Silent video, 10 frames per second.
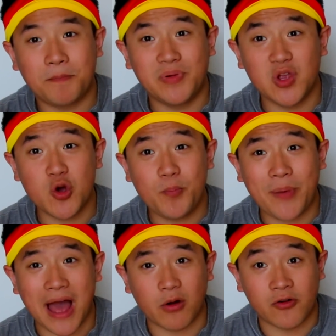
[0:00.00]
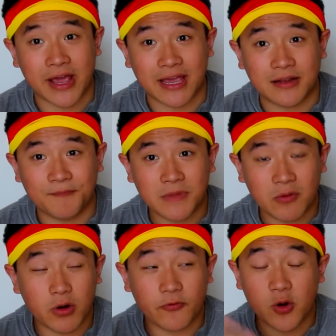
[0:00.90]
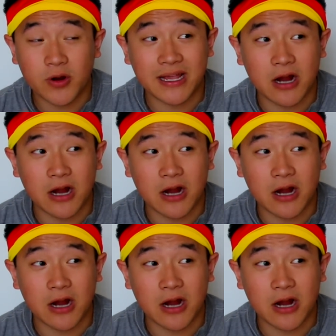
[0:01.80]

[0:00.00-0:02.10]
Blue Powerade. We're ruining